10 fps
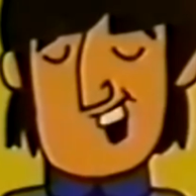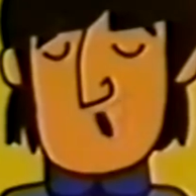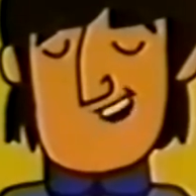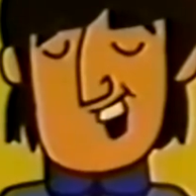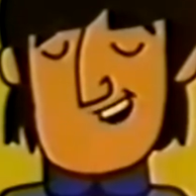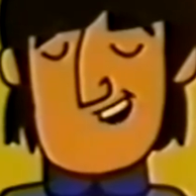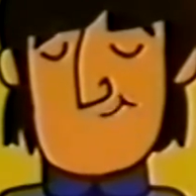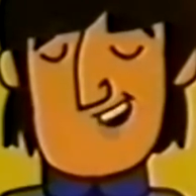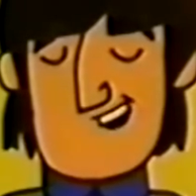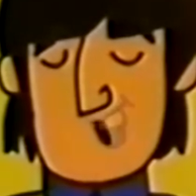out
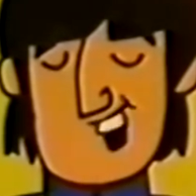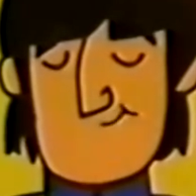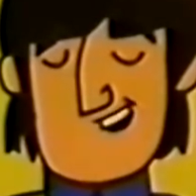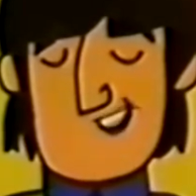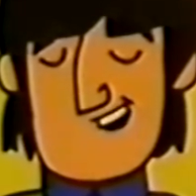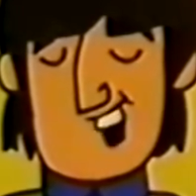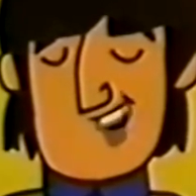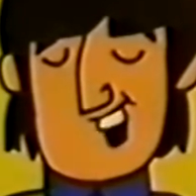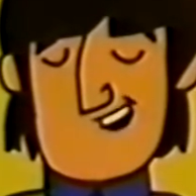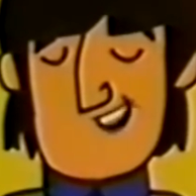there join us in
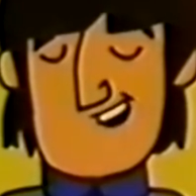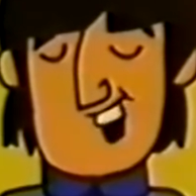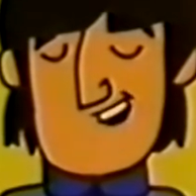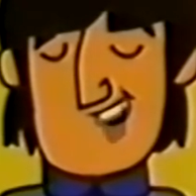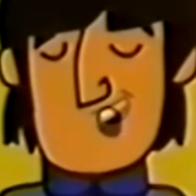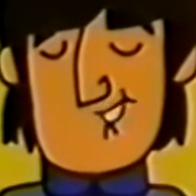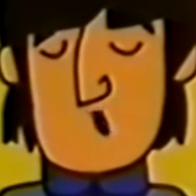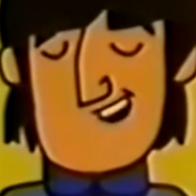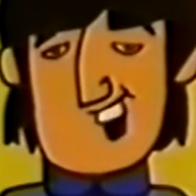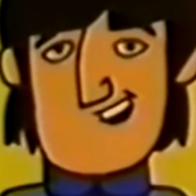singing the lyrics
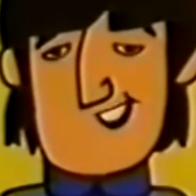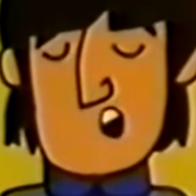of our next